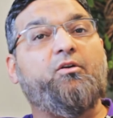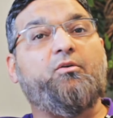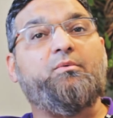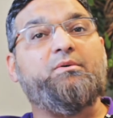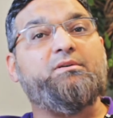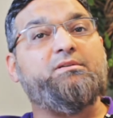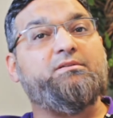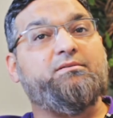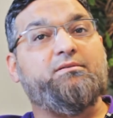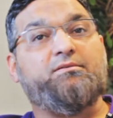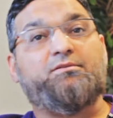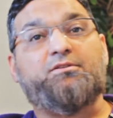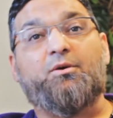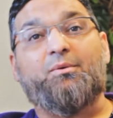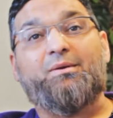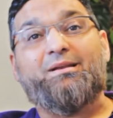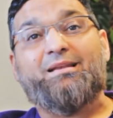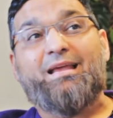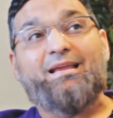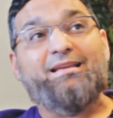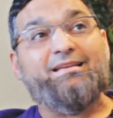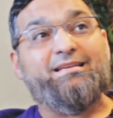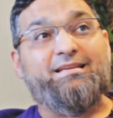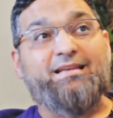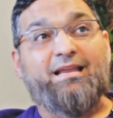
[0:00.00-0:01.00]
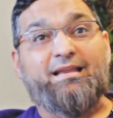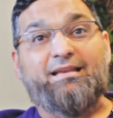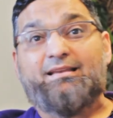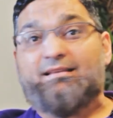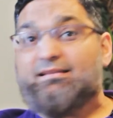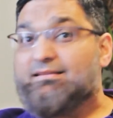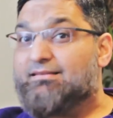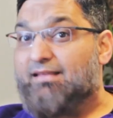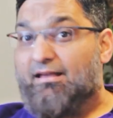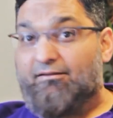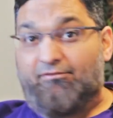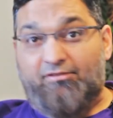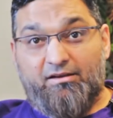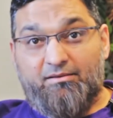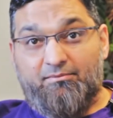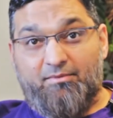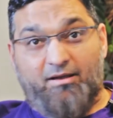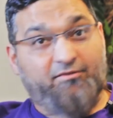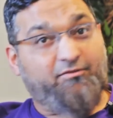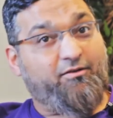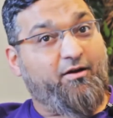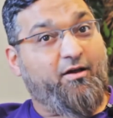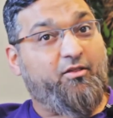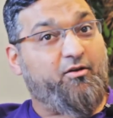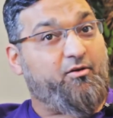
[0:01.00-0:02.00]
was in 1997.
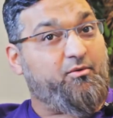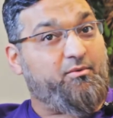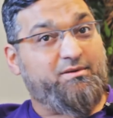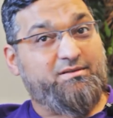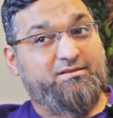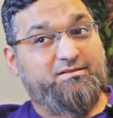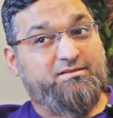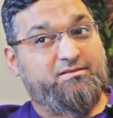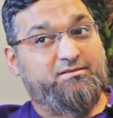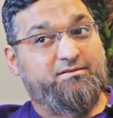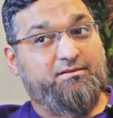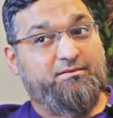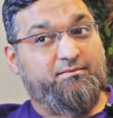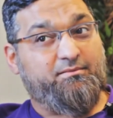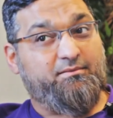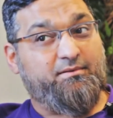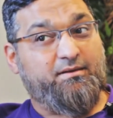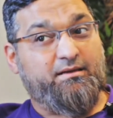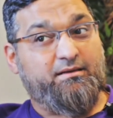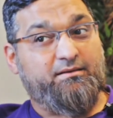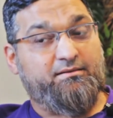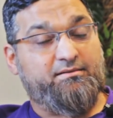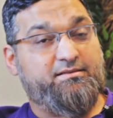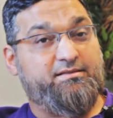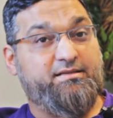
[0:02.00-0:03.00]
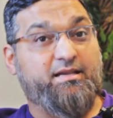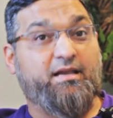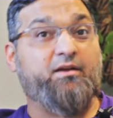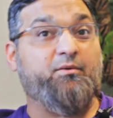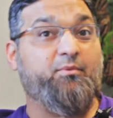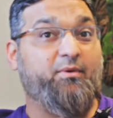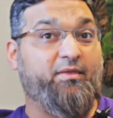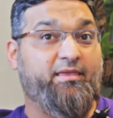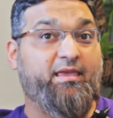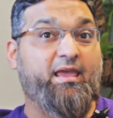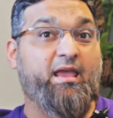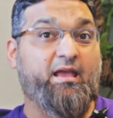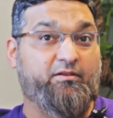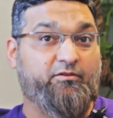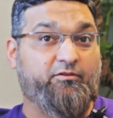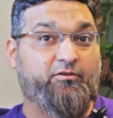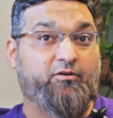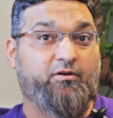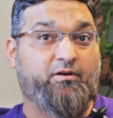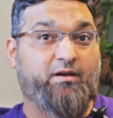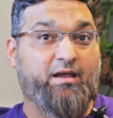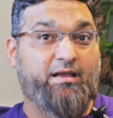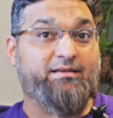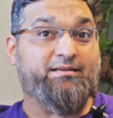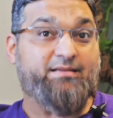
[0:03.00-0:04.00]
My father was sick with
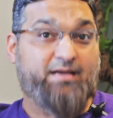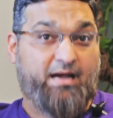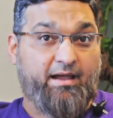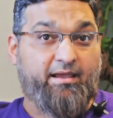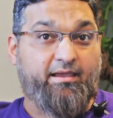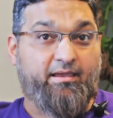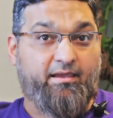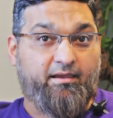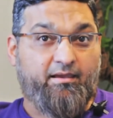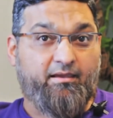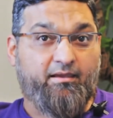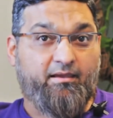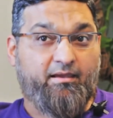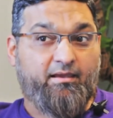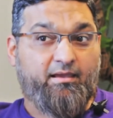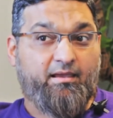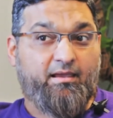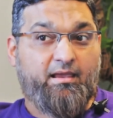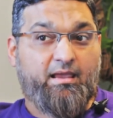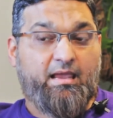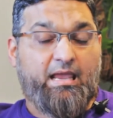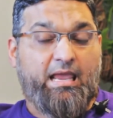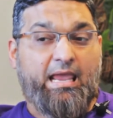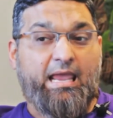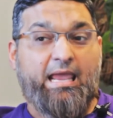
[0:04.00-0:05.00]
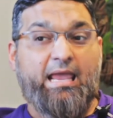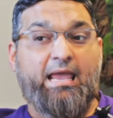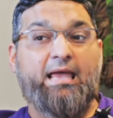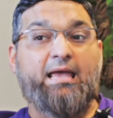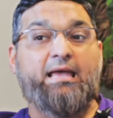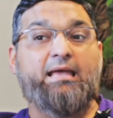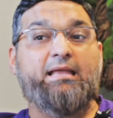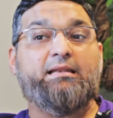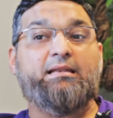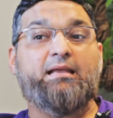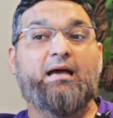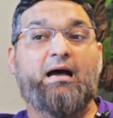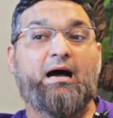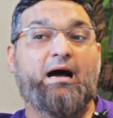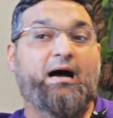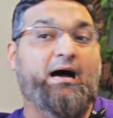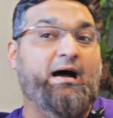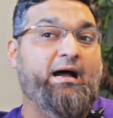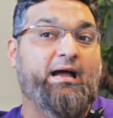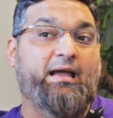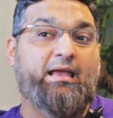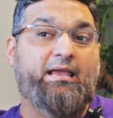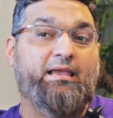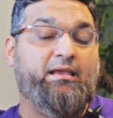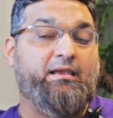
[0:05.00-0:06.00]
cancer and dying, and
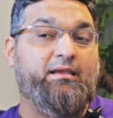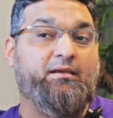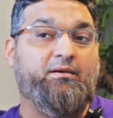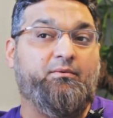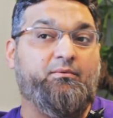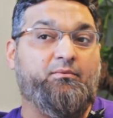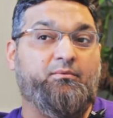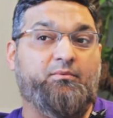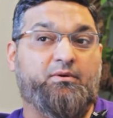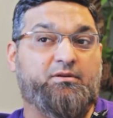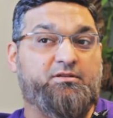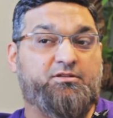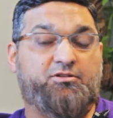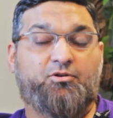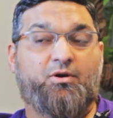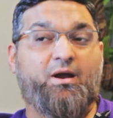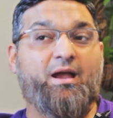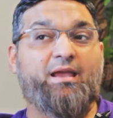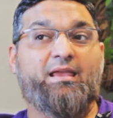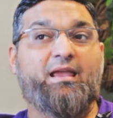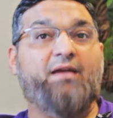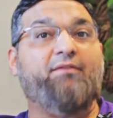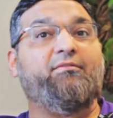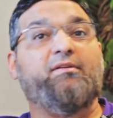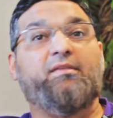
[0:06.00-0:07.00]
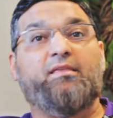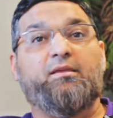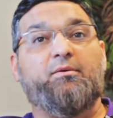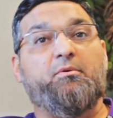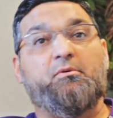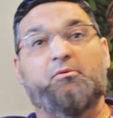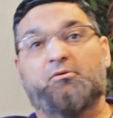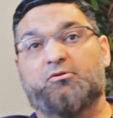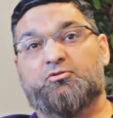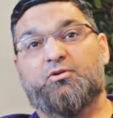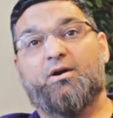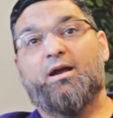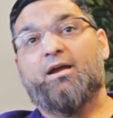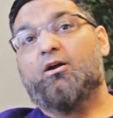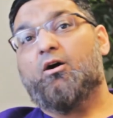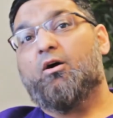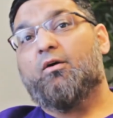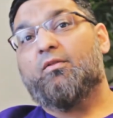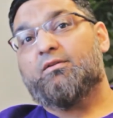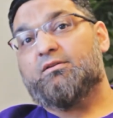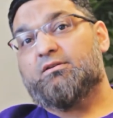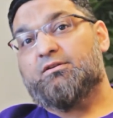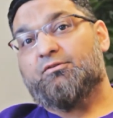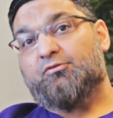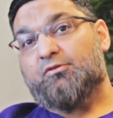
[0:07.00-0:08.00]
I was trying everything. We were trying
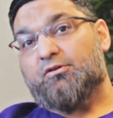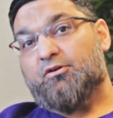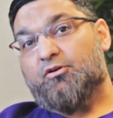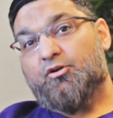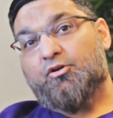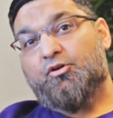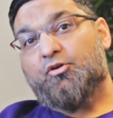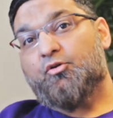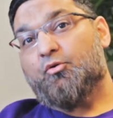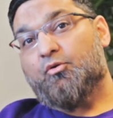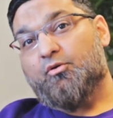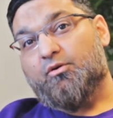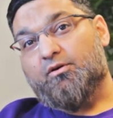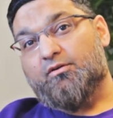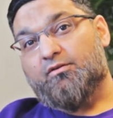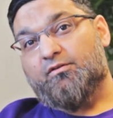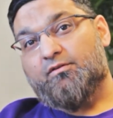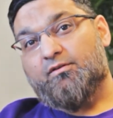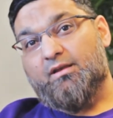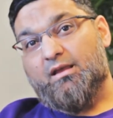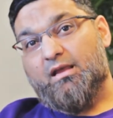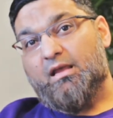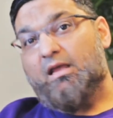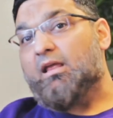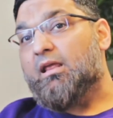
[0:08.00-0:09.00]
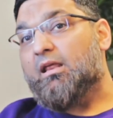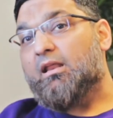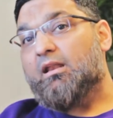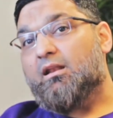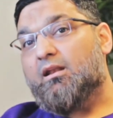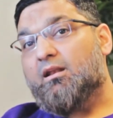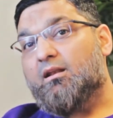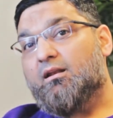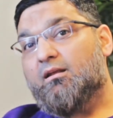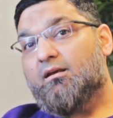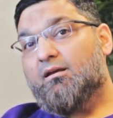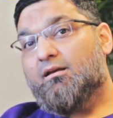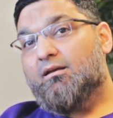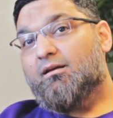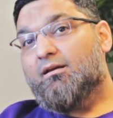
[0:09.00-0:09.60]
all the different cures in